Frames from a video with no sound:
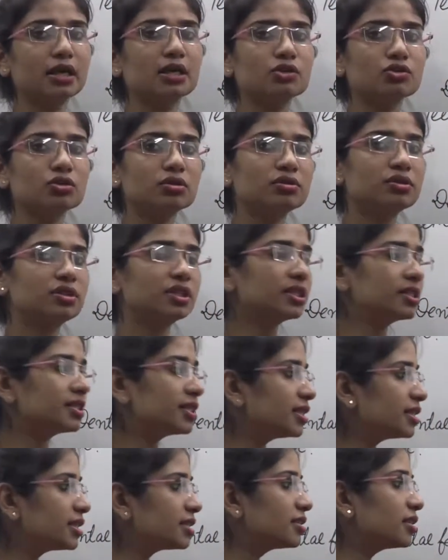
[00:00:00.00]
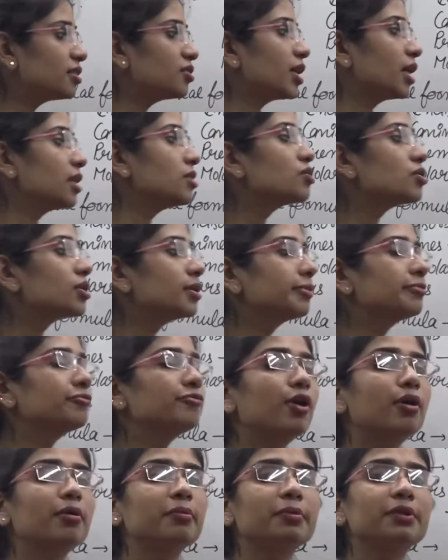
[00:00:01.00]
So this is the dental
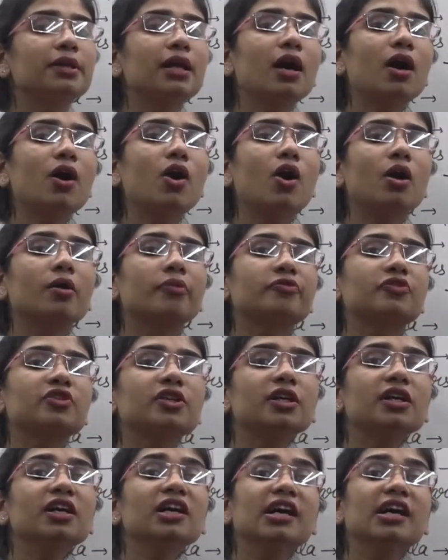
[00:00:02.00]
formula of the